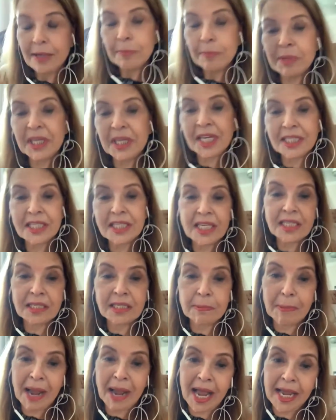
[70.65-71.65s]
because he's
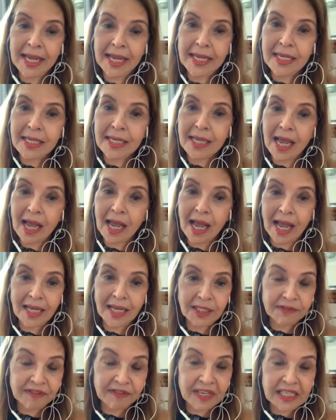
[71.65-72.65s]
my
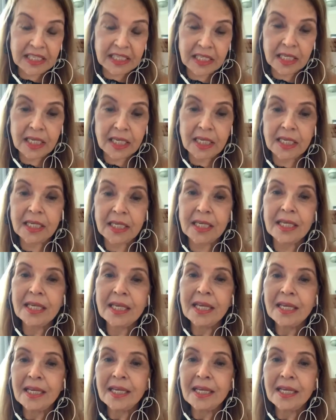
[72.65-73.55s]
advisee.